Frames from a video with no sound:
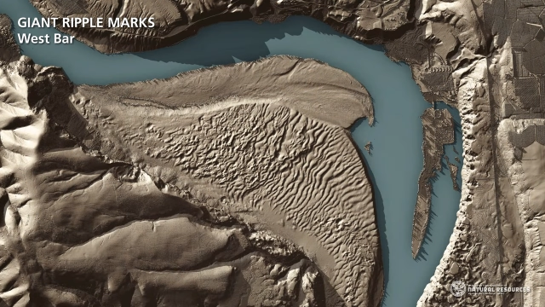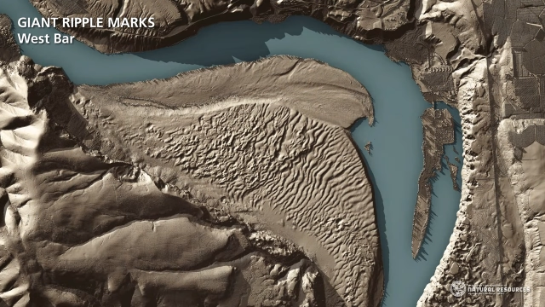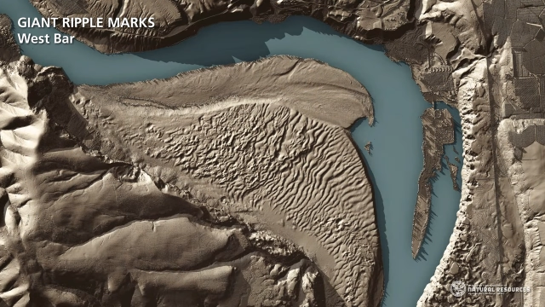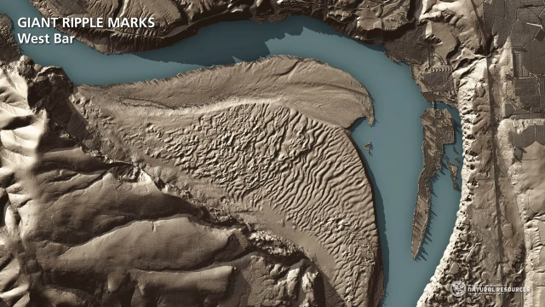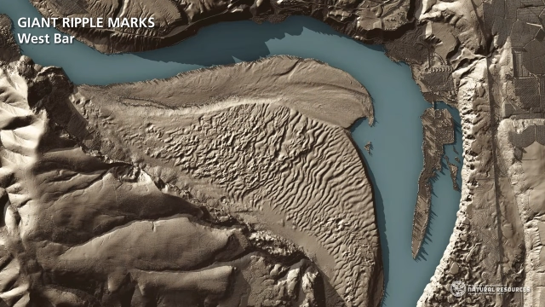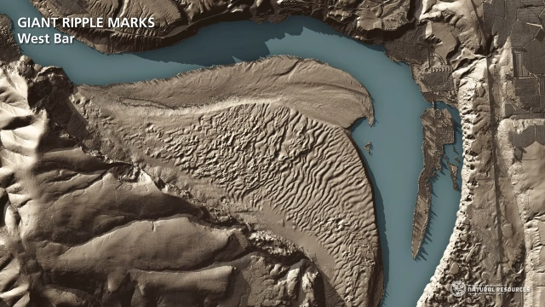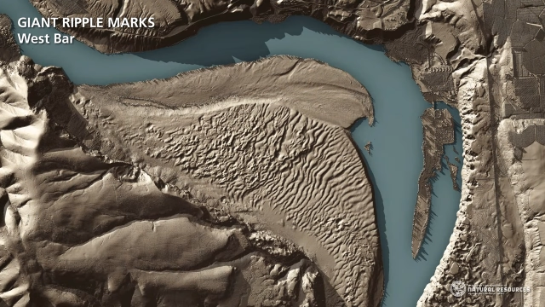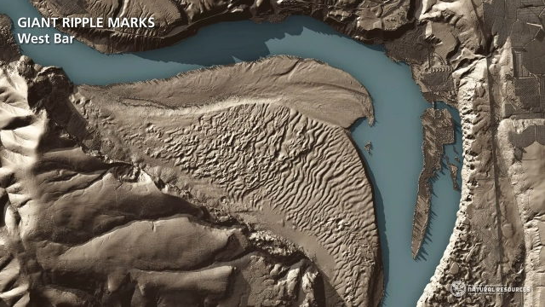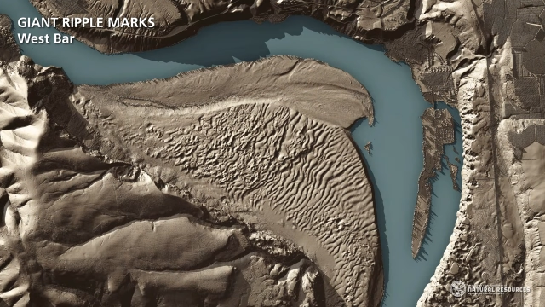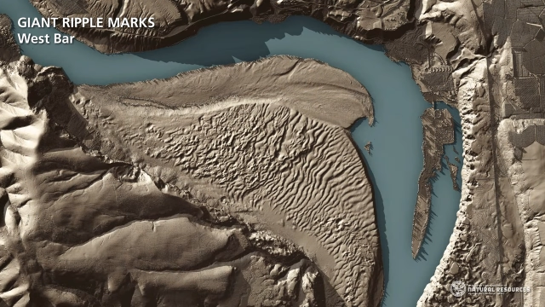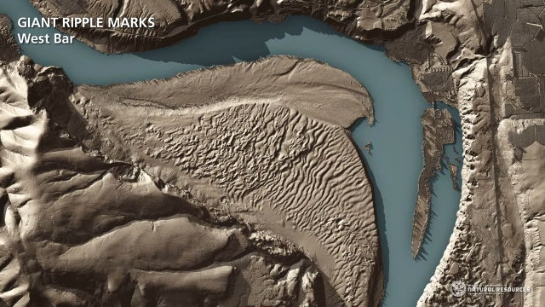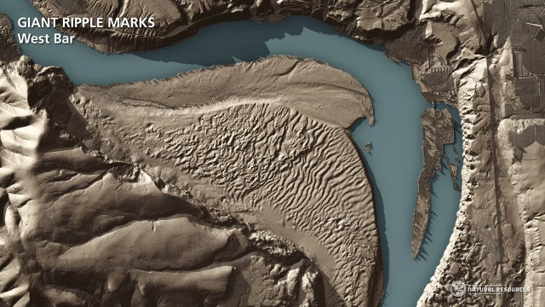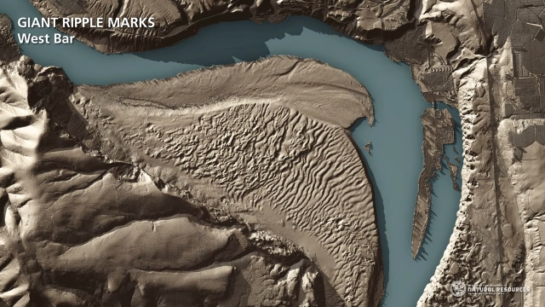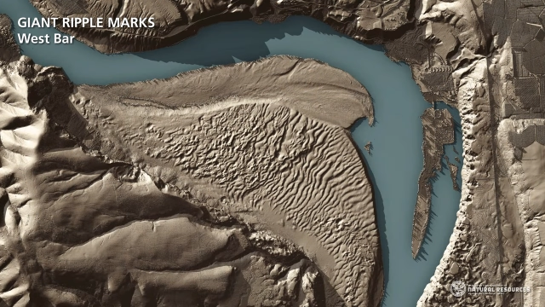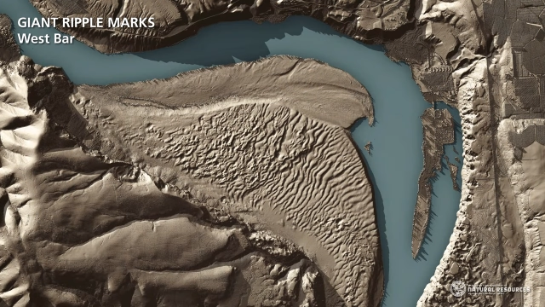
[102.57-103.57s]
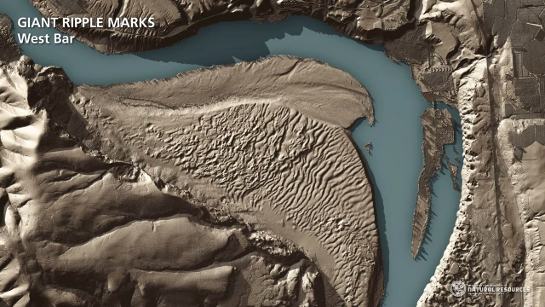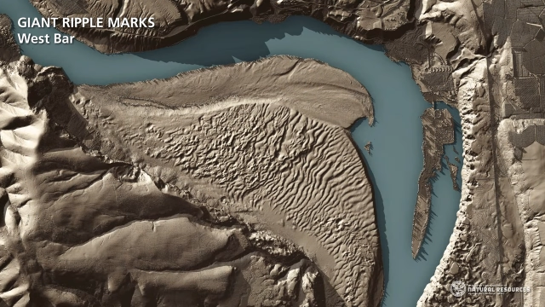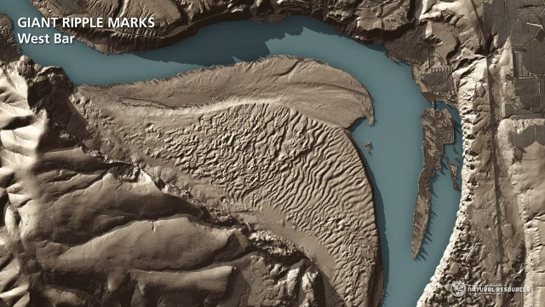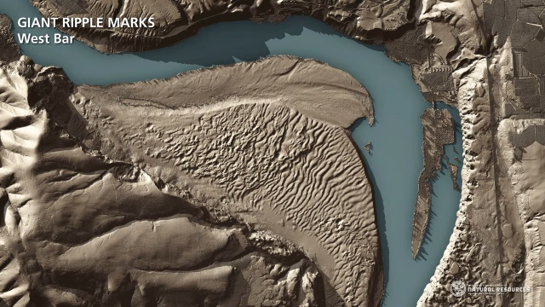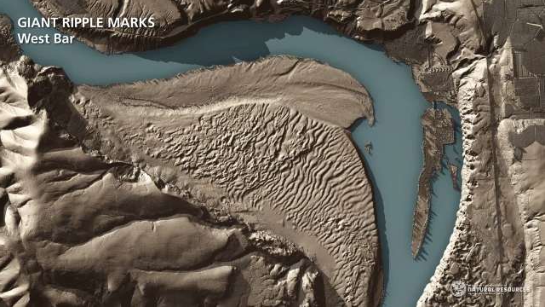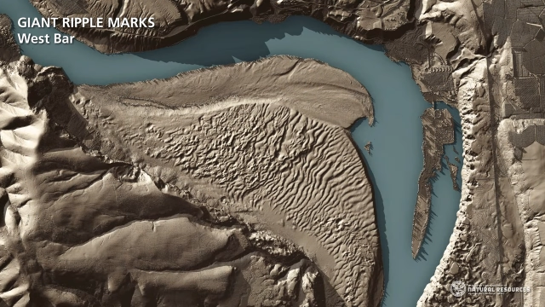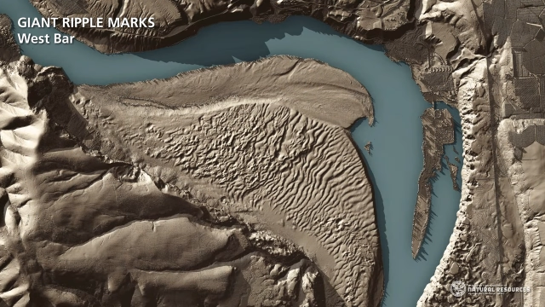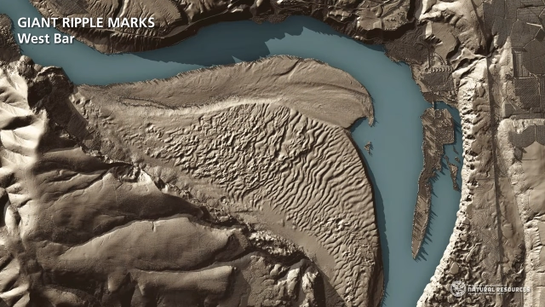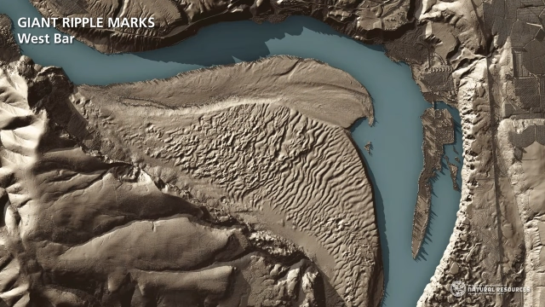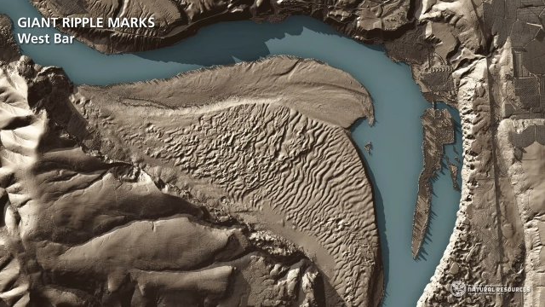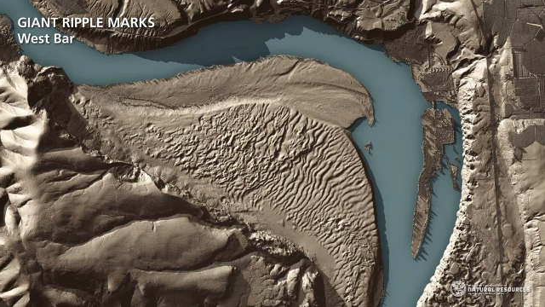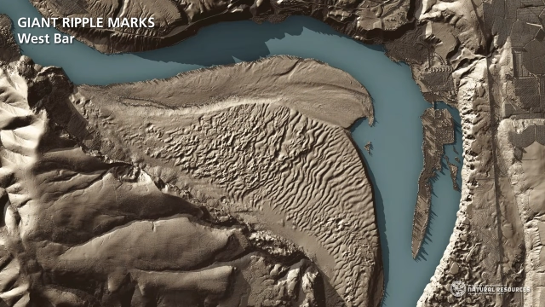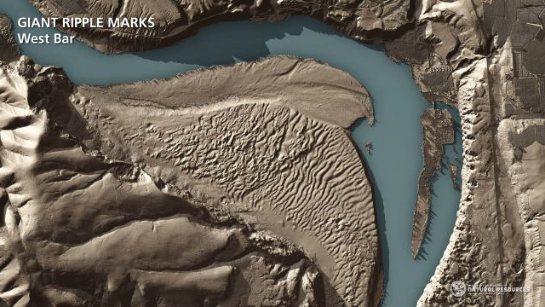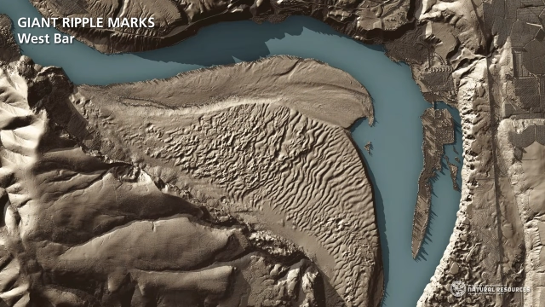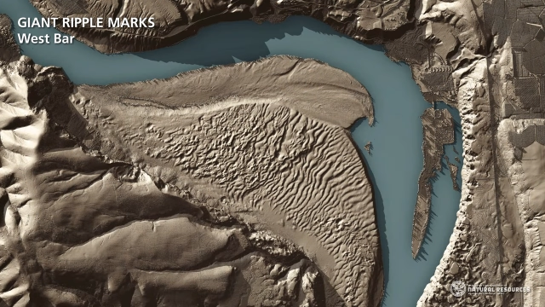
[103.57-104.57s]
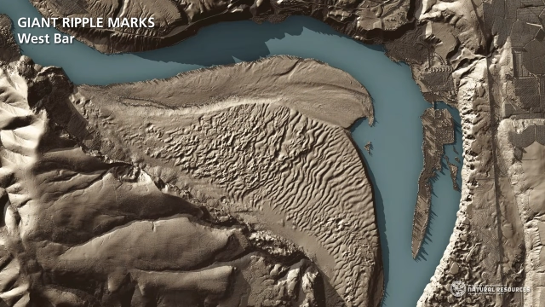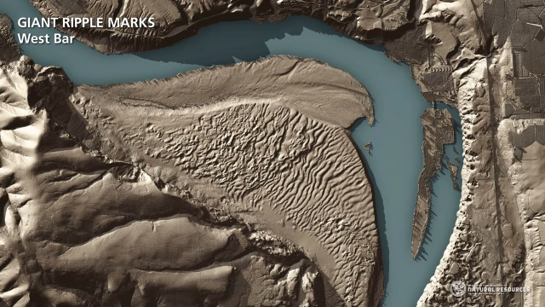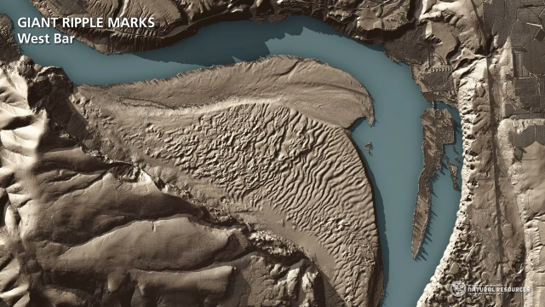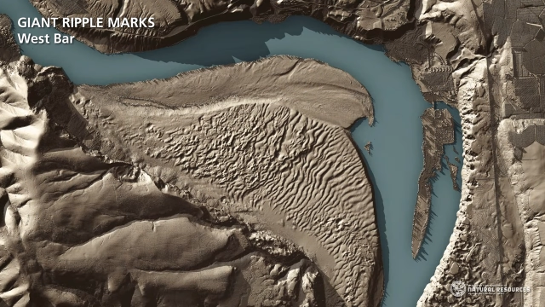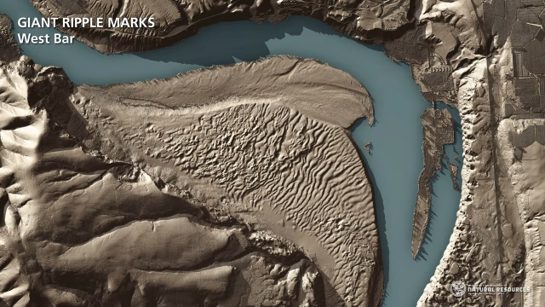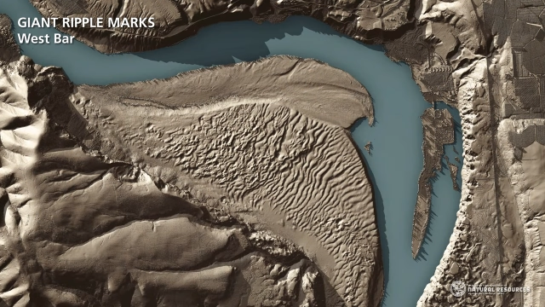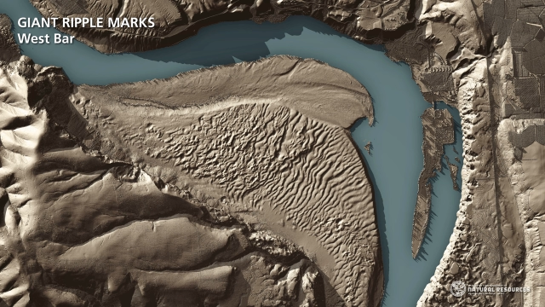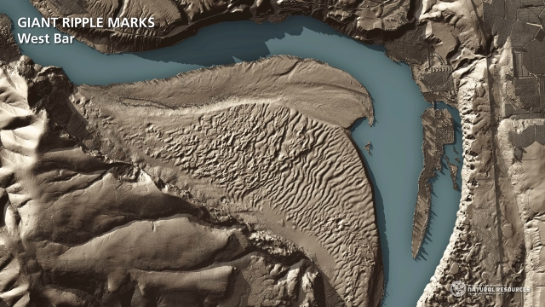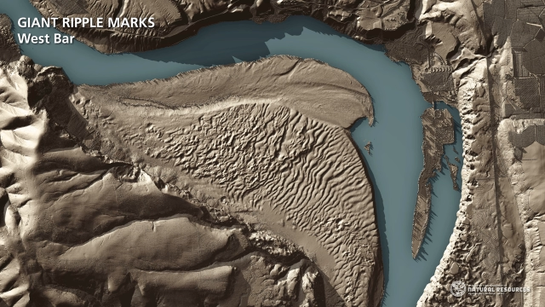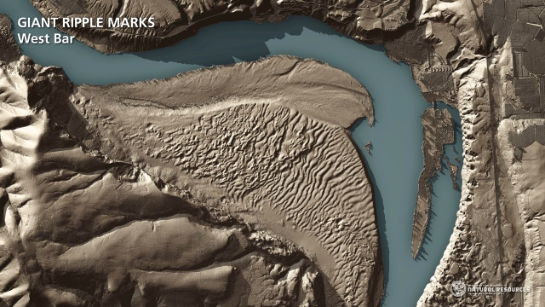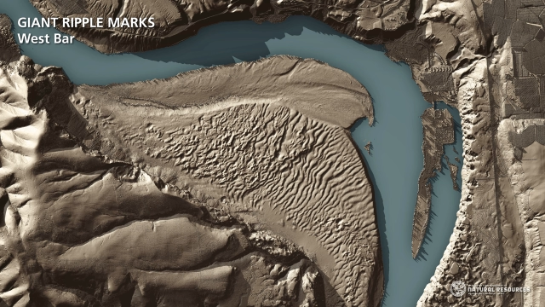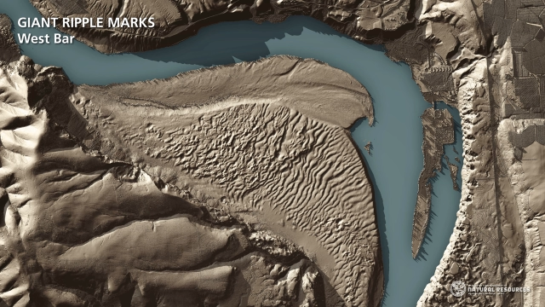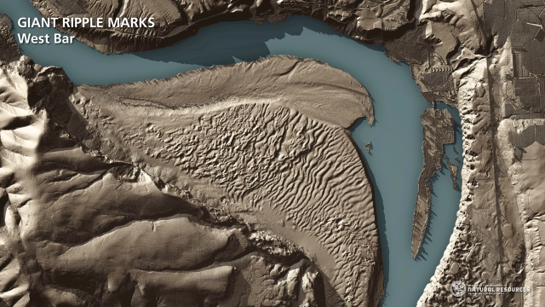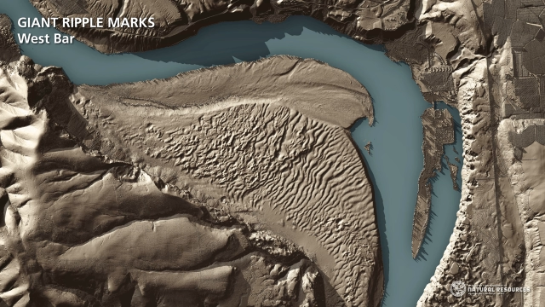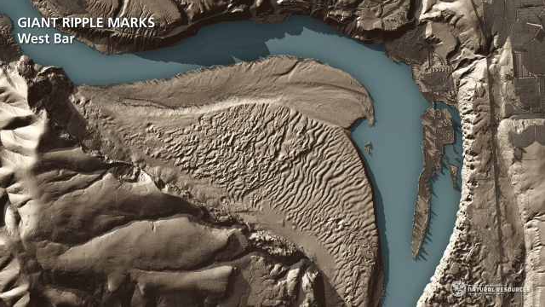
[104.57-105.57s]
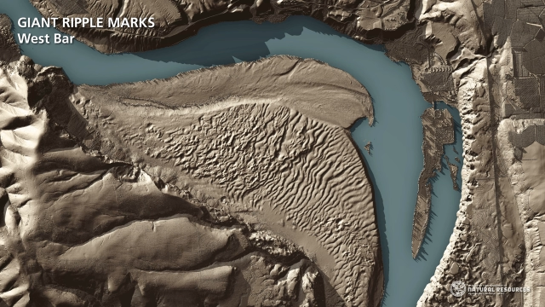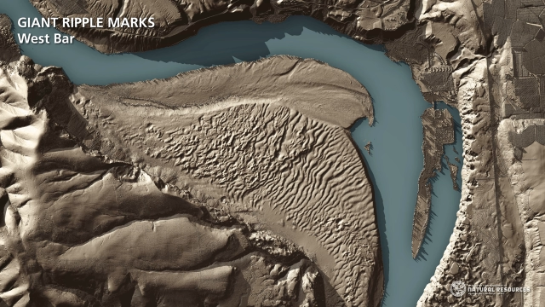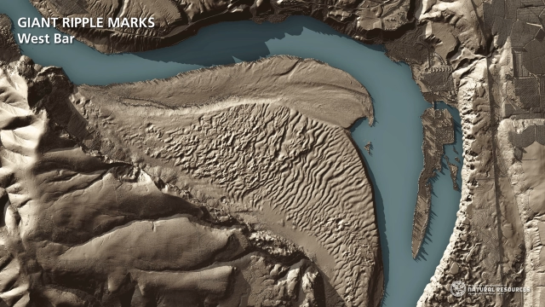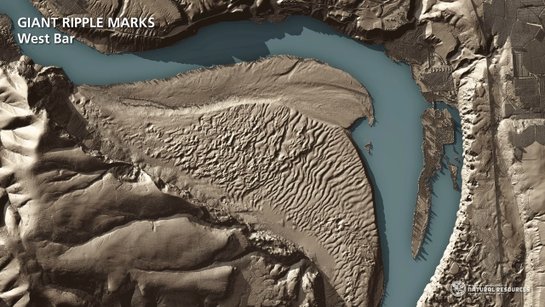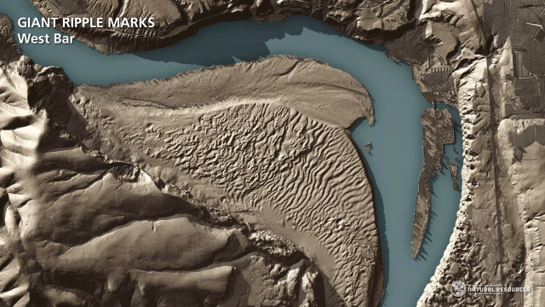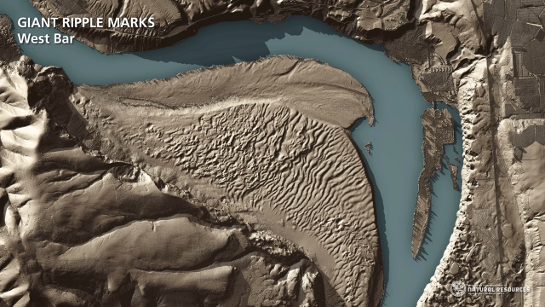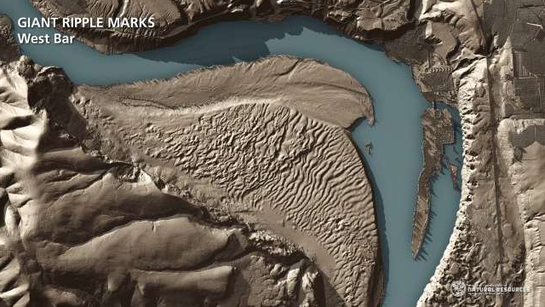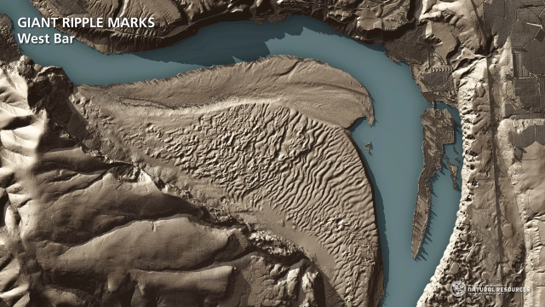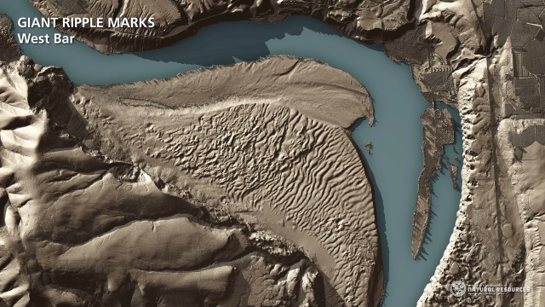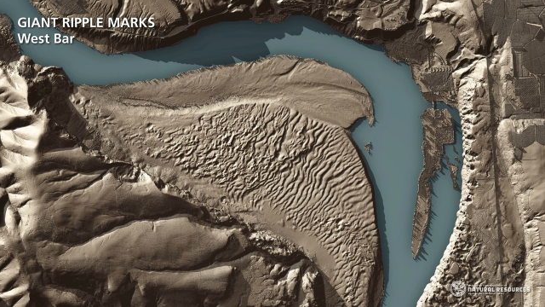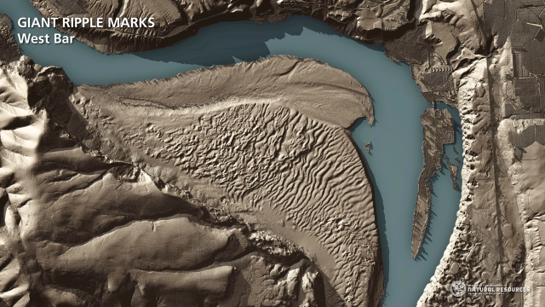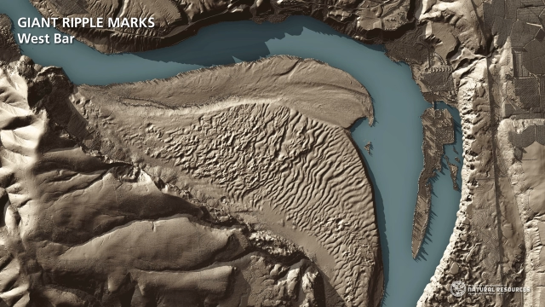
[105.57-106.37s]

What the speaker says: Nobody's mouth can be seen.